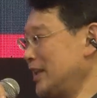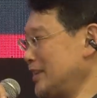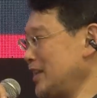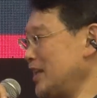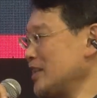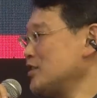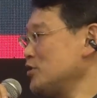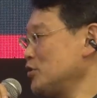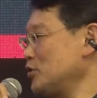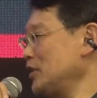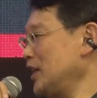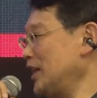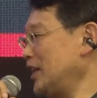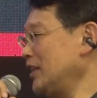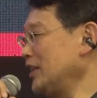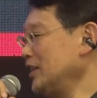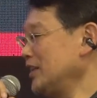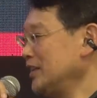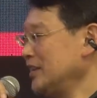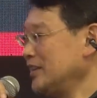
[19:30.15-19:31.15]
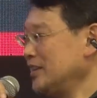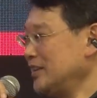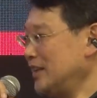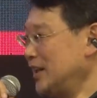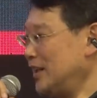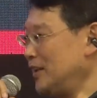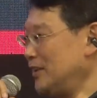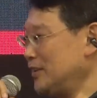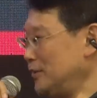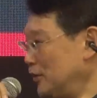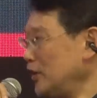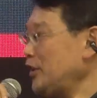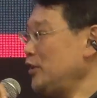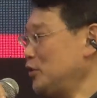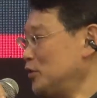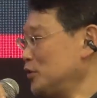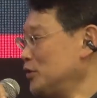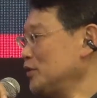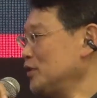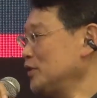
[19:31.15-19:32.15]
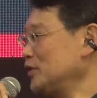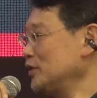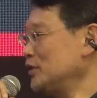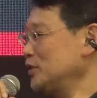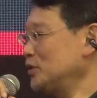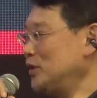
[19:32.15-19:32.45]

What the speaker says: attached to the value,